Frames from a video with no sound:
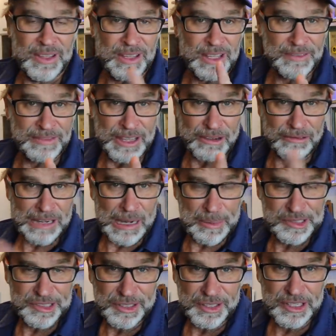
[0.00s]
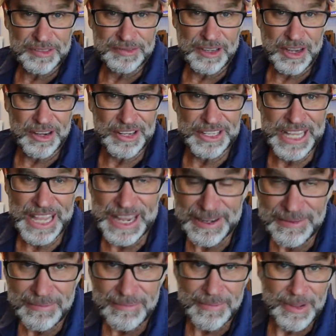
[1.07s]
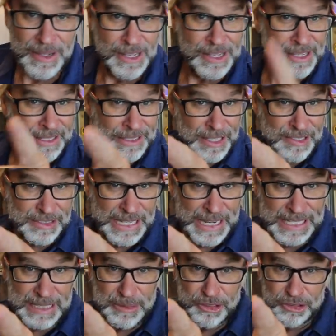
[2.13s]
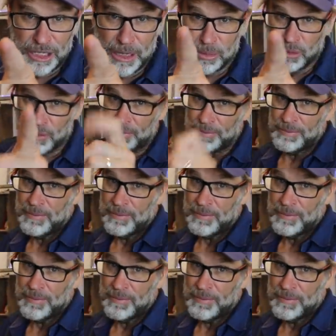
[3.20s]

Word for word: If that rabbit's on his phone again, there's going to be trouble.